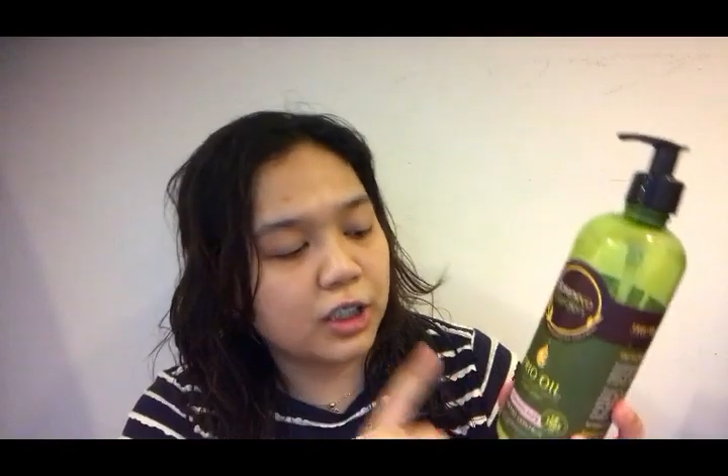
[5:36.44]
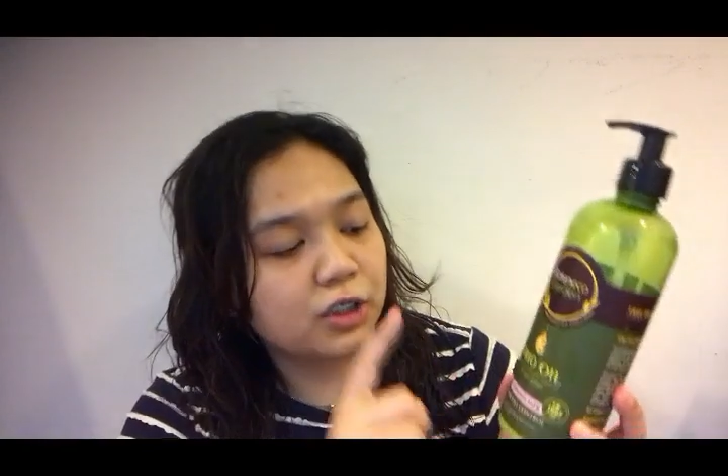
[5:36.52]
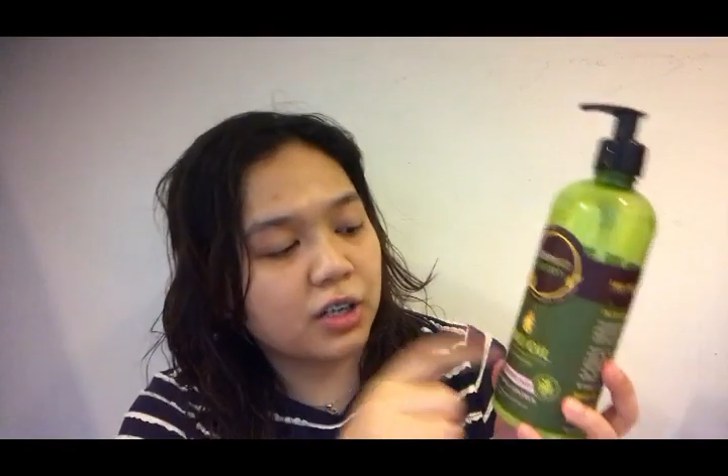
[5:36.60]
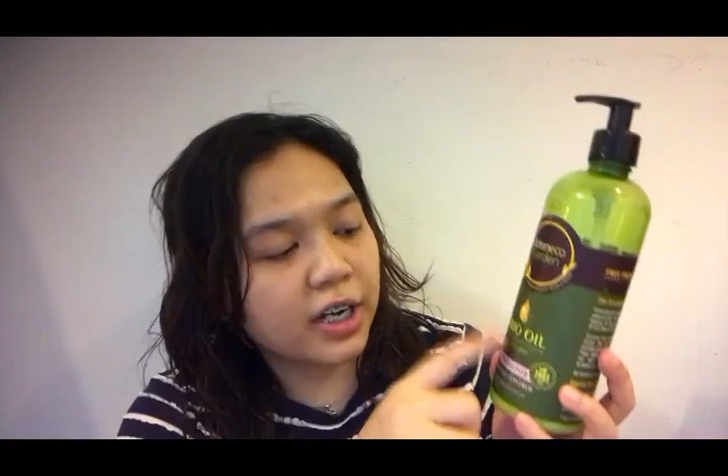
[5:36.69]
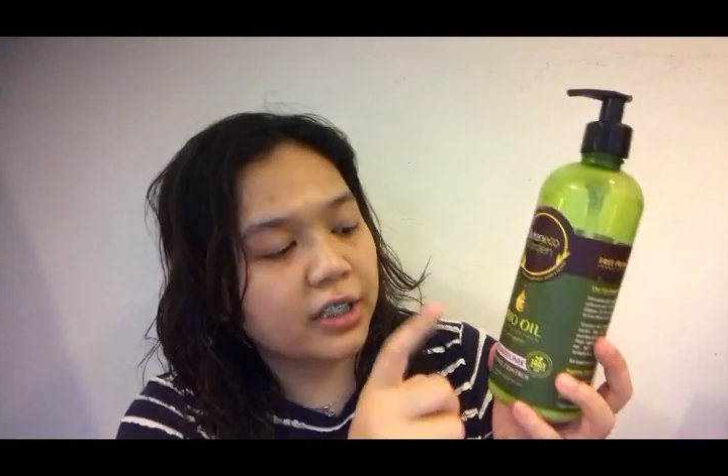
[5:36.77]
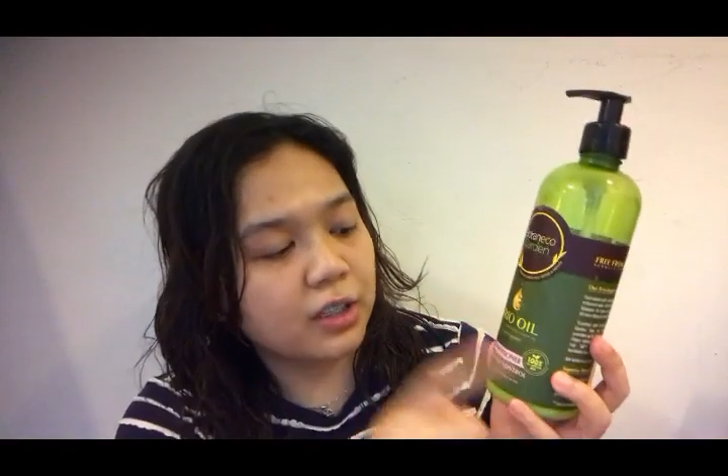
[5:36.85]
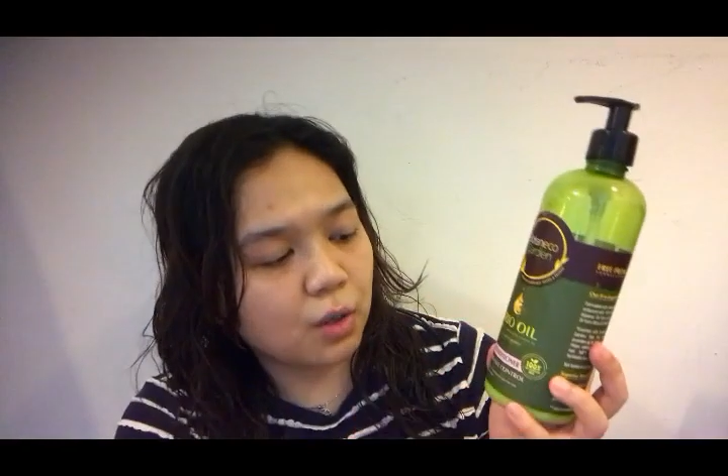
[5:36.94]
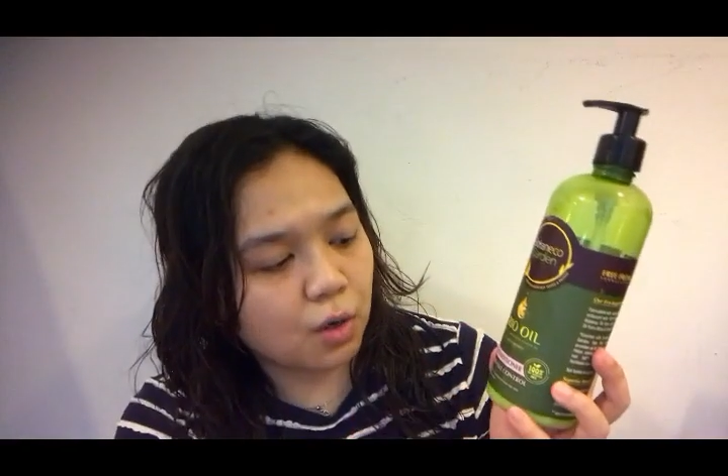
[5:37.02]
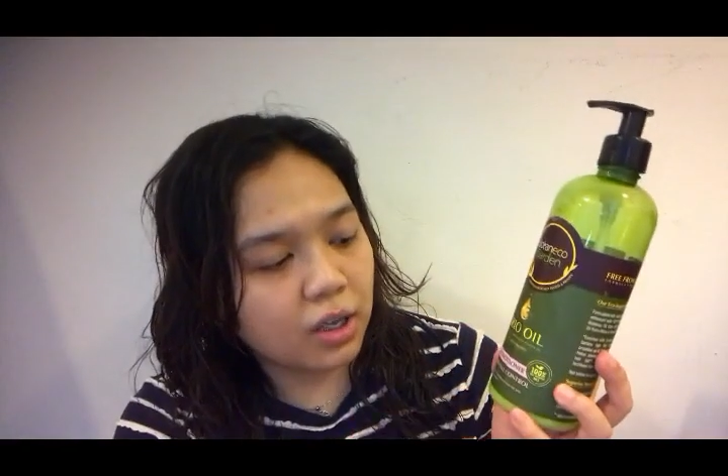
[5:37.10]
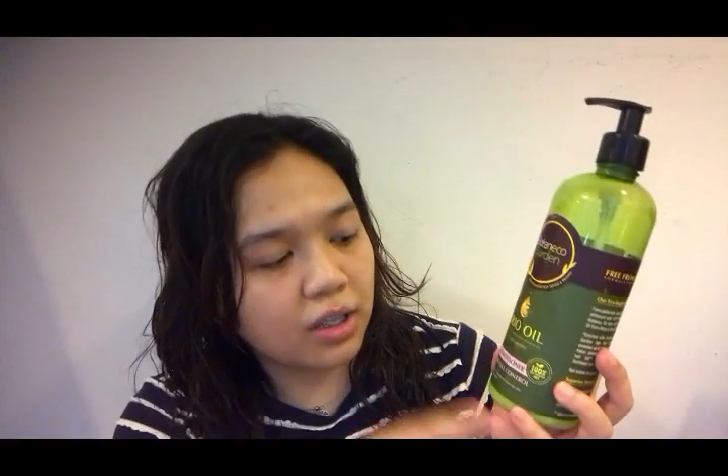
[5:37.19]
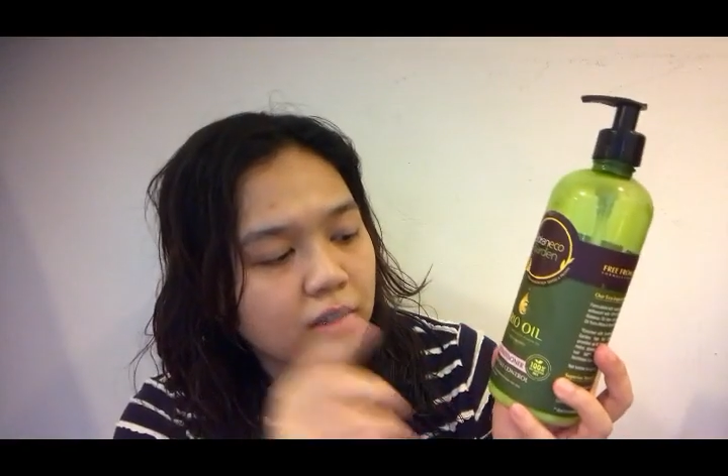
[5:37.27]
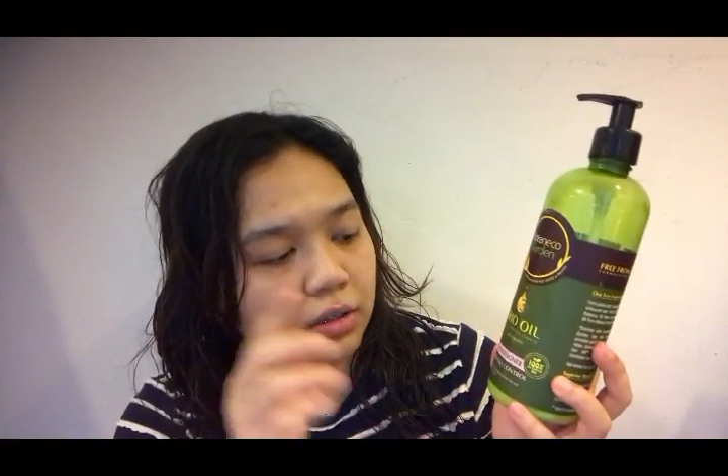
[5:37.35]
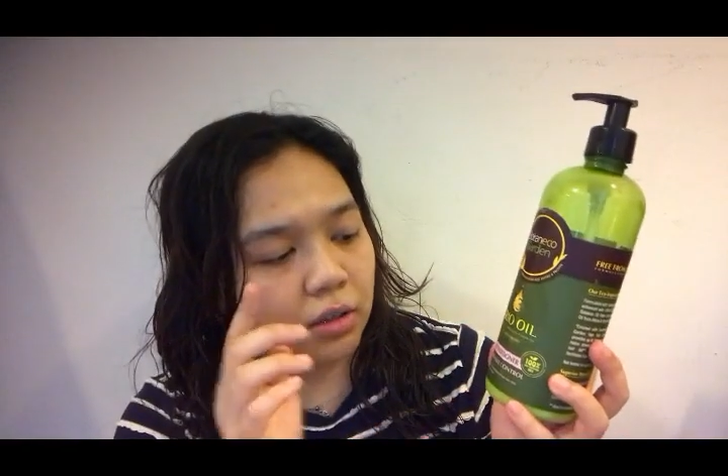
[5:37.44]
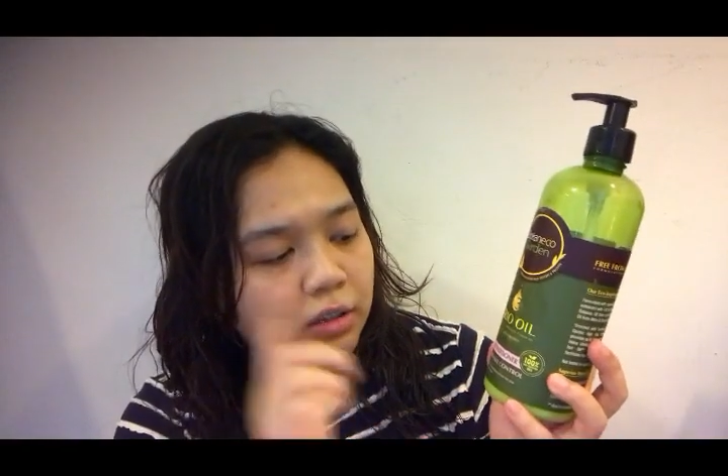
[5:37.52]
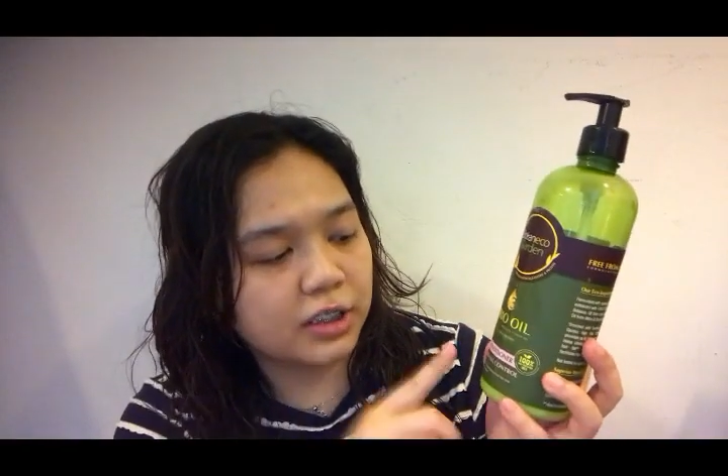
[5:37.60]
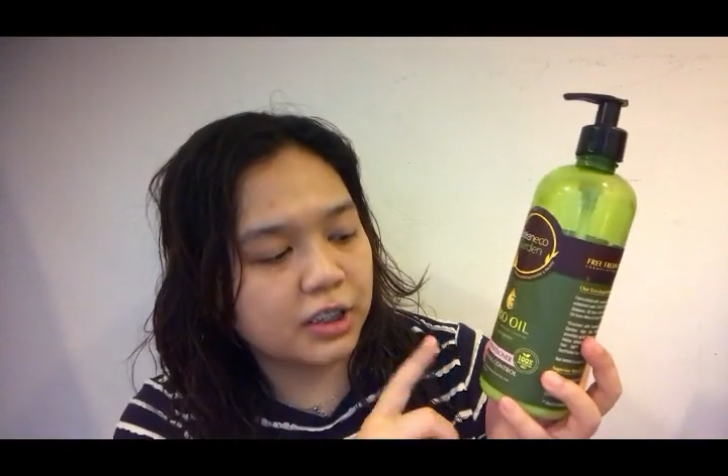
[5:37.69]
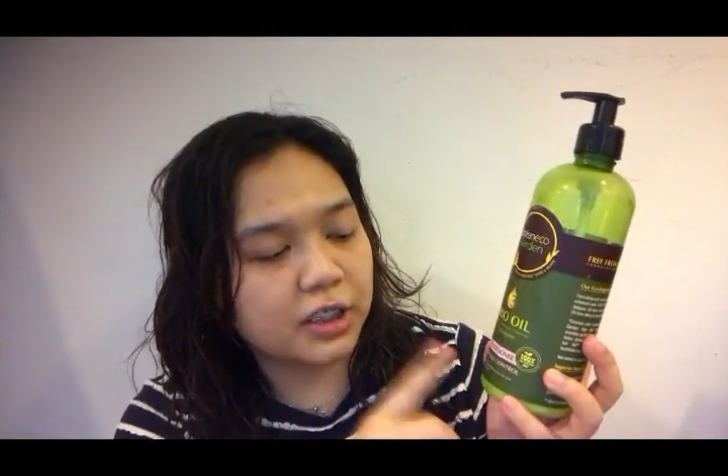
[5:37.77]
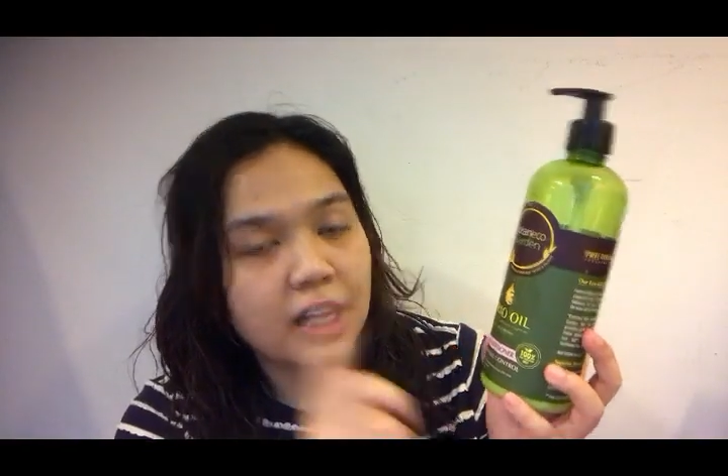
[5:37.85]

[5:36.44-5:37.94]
trial oil conditioner